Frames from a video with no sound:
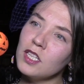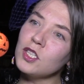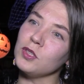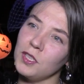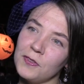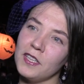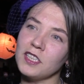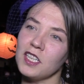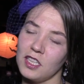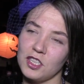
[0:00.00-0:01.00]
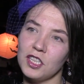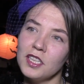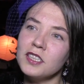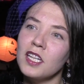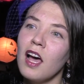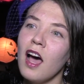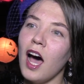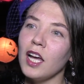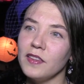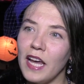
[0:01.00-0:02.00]
to different cultures
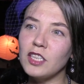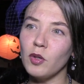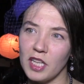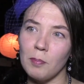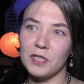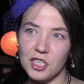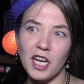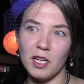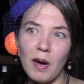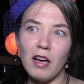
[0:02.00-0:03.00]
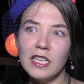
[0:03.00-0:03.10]
and that's what I appreciate about